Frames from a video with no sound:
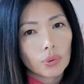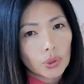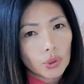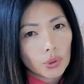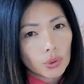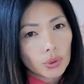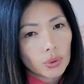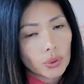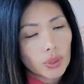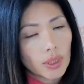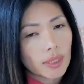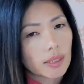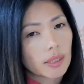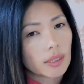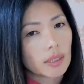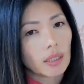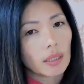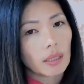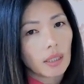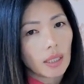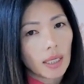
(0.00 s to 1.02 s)
do doesn't
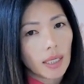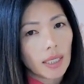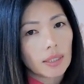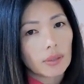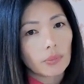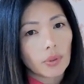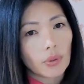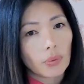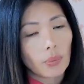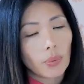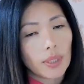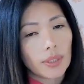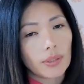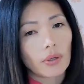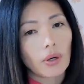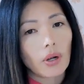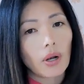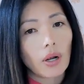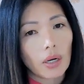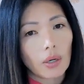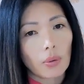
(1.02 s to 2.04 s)
align with what your
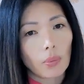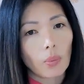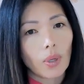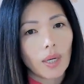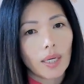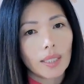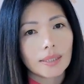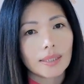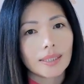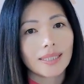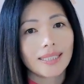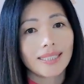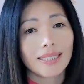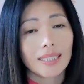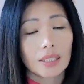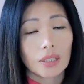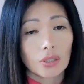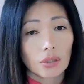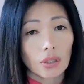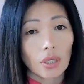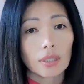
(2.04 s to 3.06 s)
heart wants is
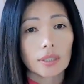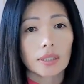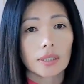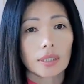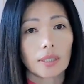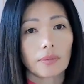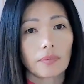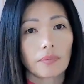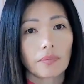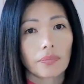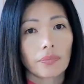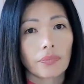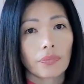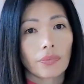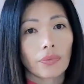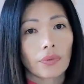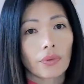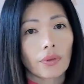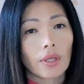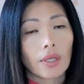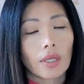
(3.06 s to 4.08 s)
exhausting.
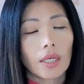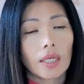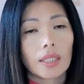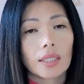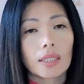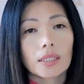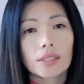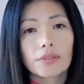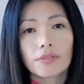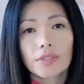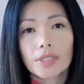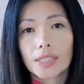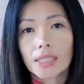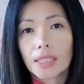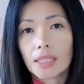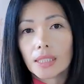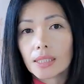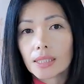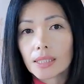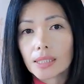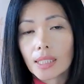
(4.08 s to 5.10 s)
This
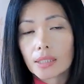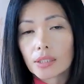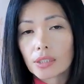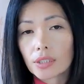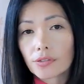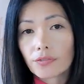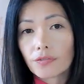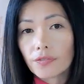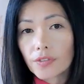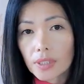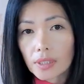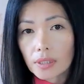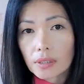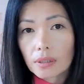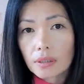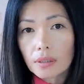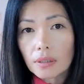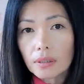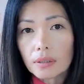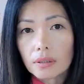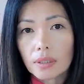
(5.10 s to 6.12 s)
fatigue is not just
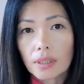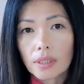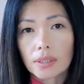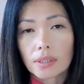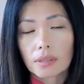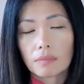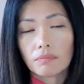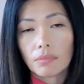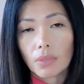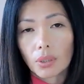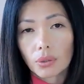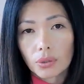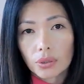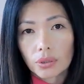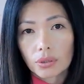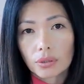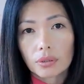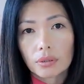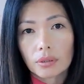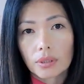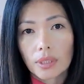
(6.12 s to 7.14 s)
physical, it's
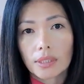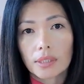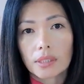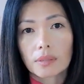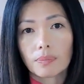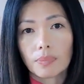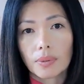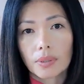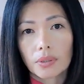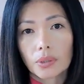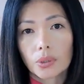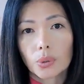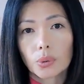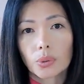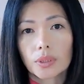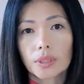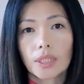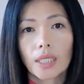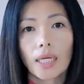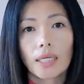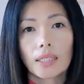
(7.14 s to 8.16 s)
emotional and
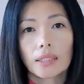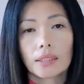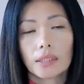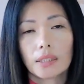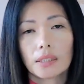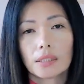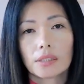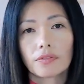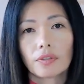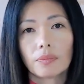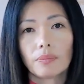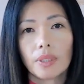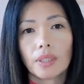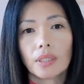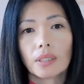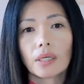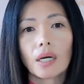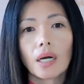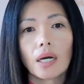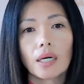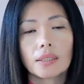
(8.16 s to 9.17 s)
spiritual tiredness from being
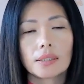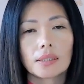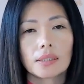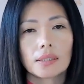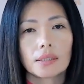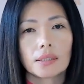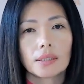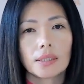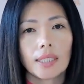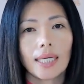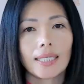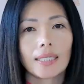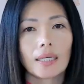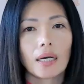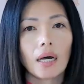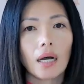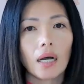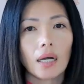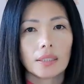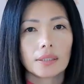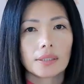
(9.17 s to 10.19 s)
constantly at
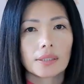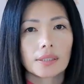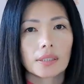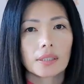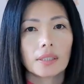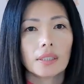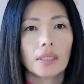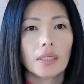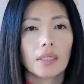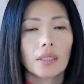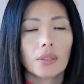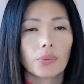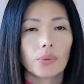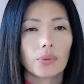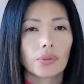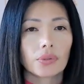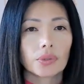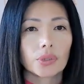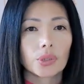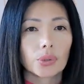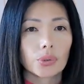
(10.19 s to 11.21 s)
odds with
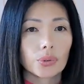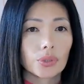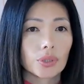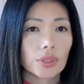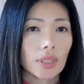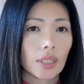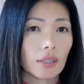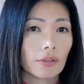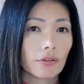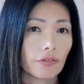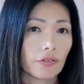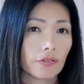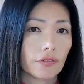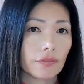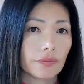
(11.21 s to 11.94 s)
your true self.